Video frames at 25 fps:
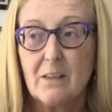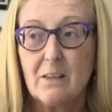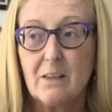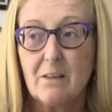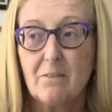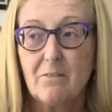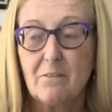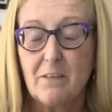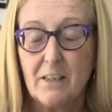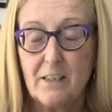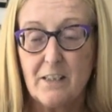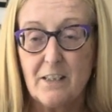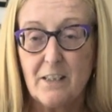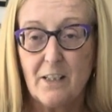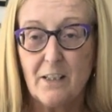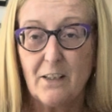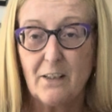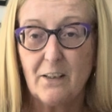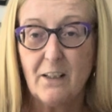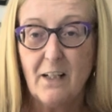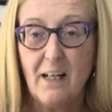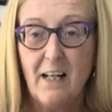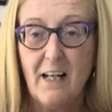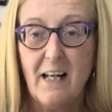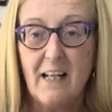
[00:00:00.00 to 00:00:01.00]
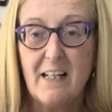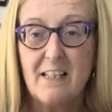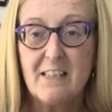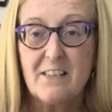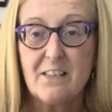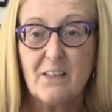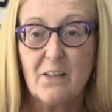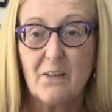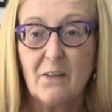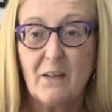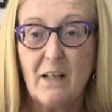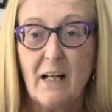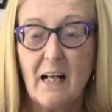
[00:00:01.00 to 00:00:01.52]
video,
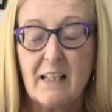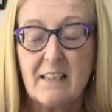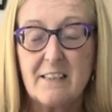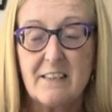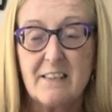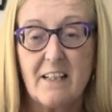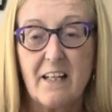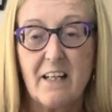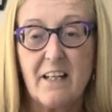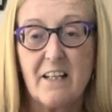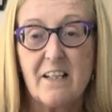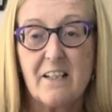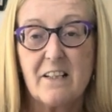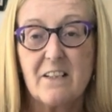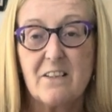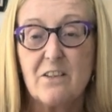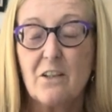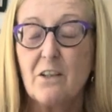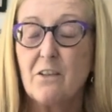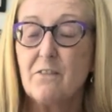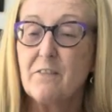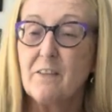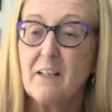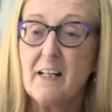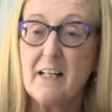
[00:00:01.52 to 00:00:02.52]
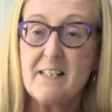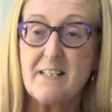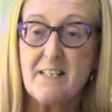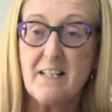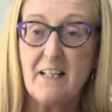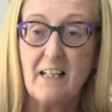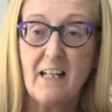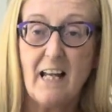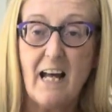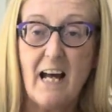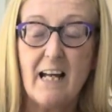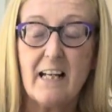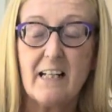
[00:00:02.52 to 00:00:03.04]
so I'll say don't forget to
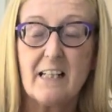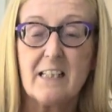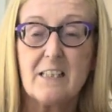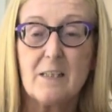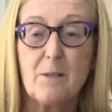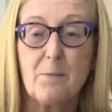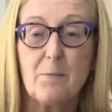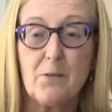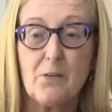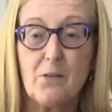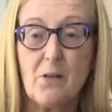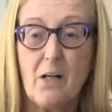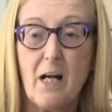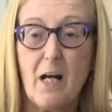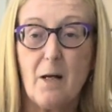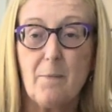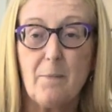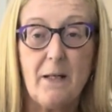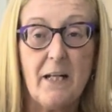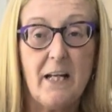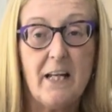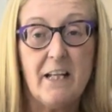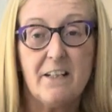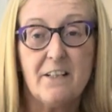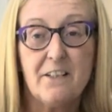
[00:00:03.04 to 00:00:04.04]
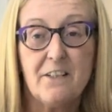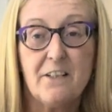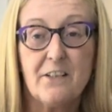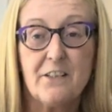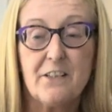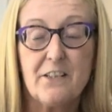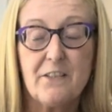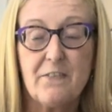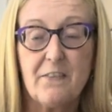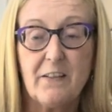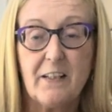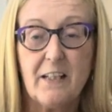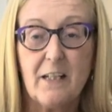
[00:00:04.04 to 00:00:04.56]
like, subscribe and hit the
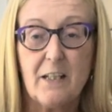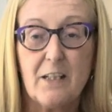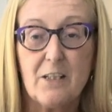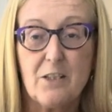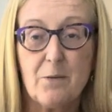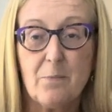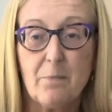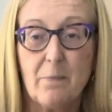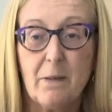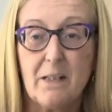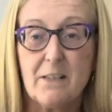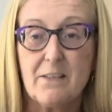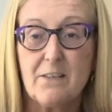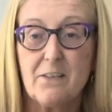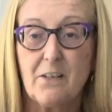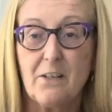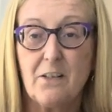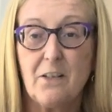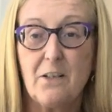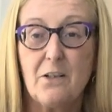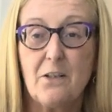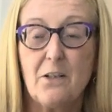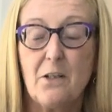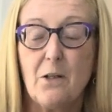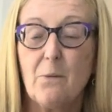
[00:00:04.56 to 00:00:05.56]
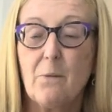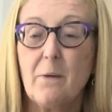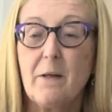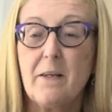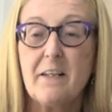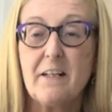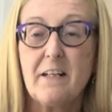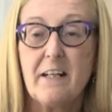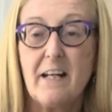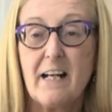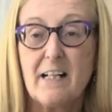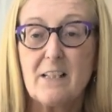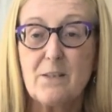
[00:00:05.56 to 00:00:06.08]
notification bell so you know when the
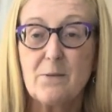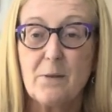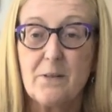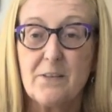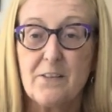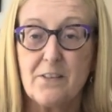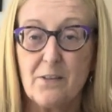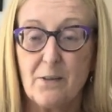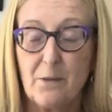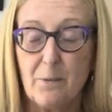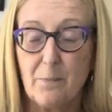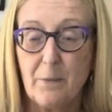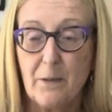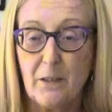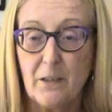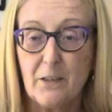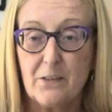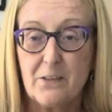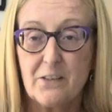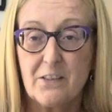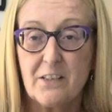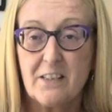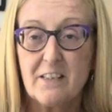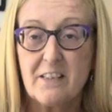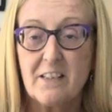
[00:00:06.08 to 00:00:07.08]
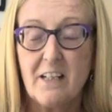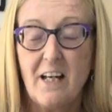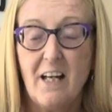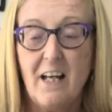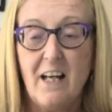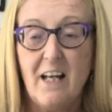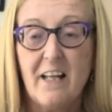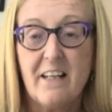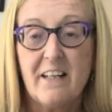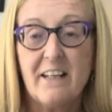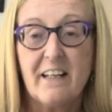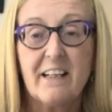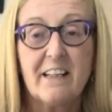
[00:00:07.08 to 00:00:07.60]
next ones are uploaded.
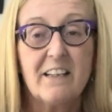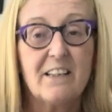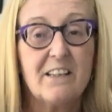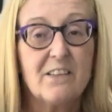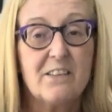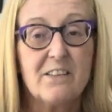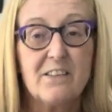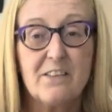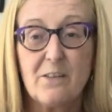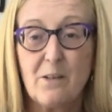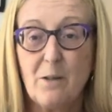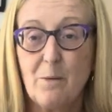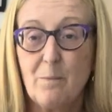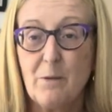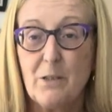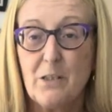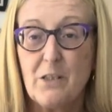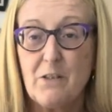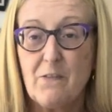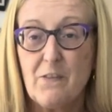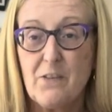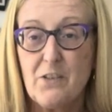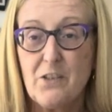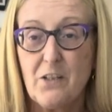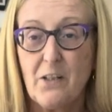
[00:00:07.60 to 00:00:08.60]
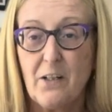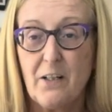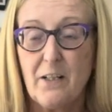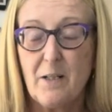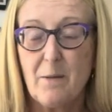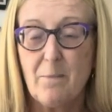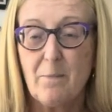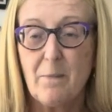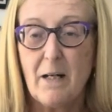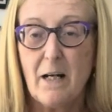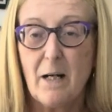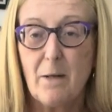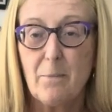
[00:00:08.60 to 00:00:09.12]
Thank you so much for
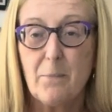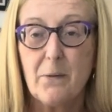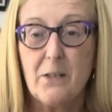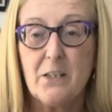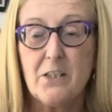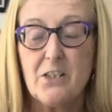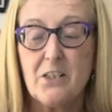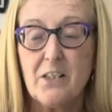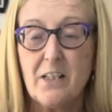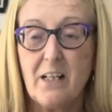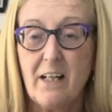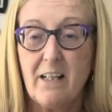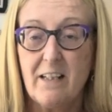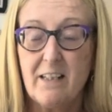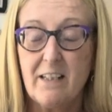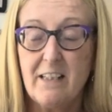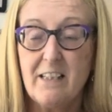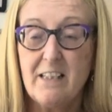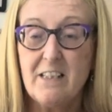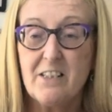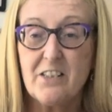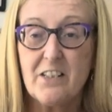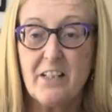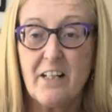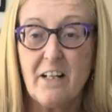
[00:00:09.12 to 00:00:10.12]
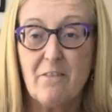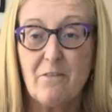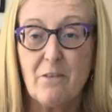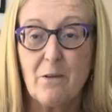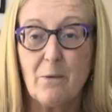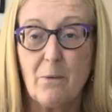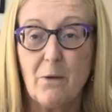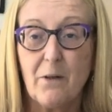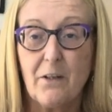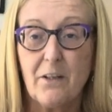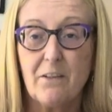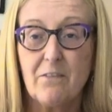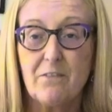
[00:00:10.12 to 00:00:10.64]
joining me. I appreciate each and every
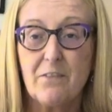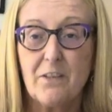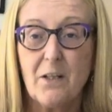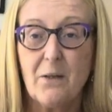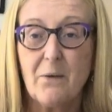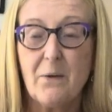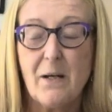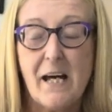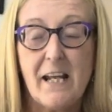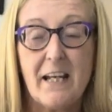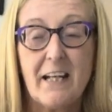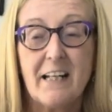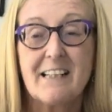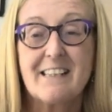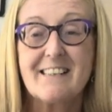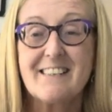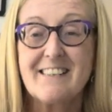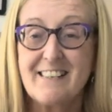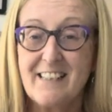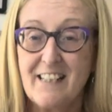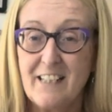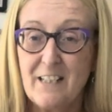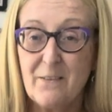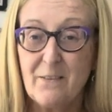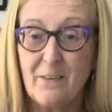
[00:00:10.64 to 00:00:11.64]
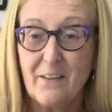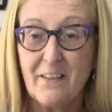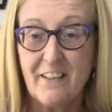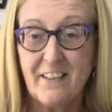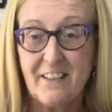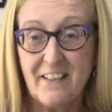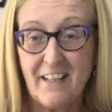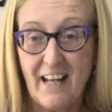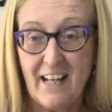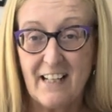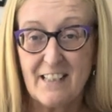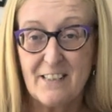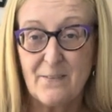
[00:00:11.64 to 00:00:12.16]
one of you, and I'll see you on the
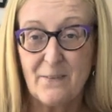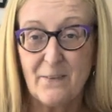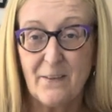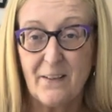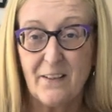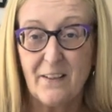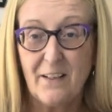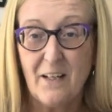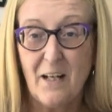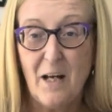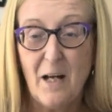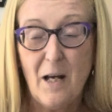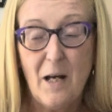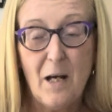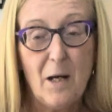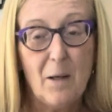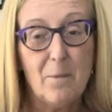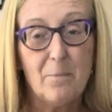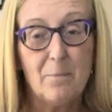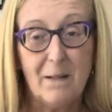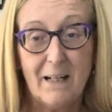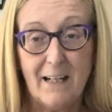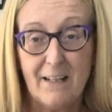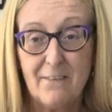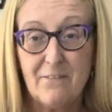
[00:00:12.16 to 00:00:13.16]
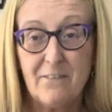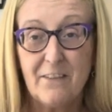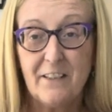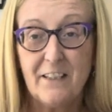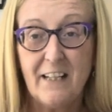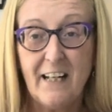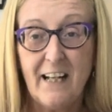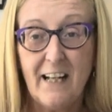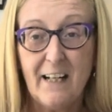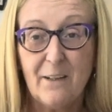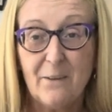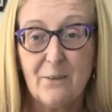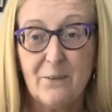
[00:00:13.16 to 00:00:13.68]
next one. Bye for
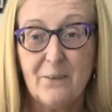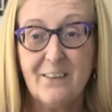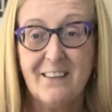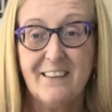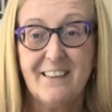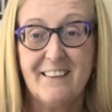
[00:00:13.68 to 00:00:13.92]
now.